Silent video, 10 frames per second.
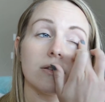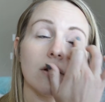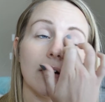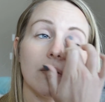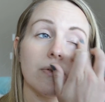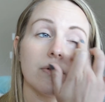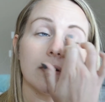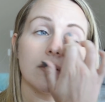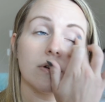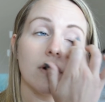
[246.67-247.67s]
So,
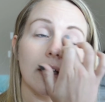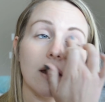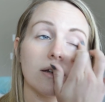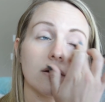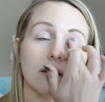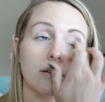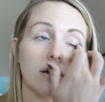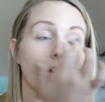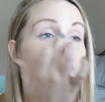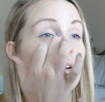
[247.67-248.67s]
again,
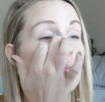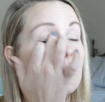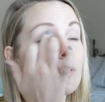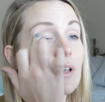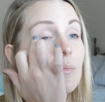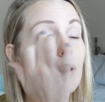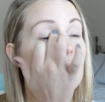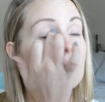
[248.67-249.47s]
gotta find one you like best.